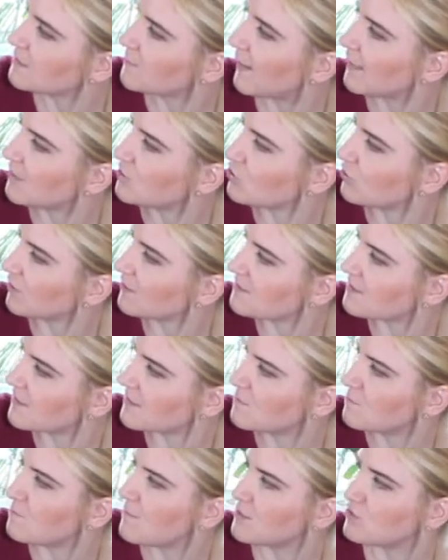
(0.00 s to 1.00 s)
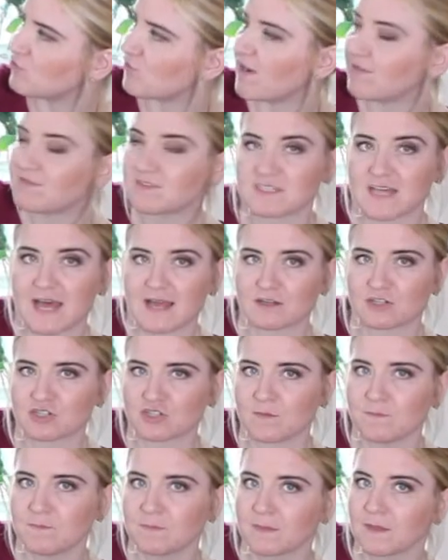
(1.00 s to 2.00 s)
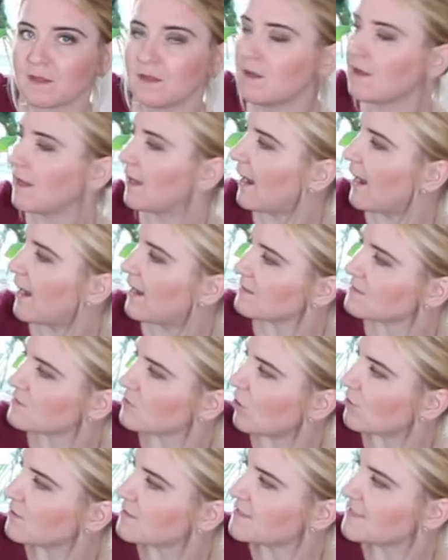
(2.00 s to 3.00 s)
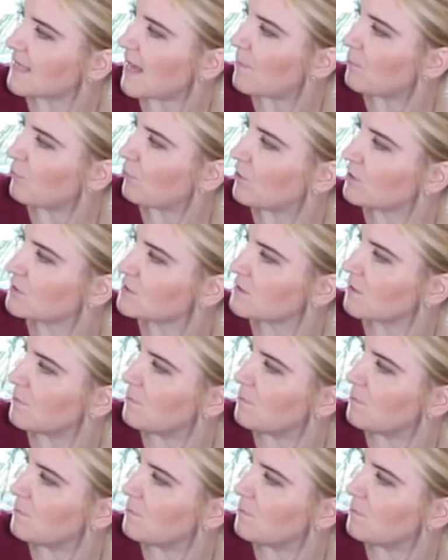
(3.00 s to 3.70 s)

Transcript: special is this midriff section. It has got a separate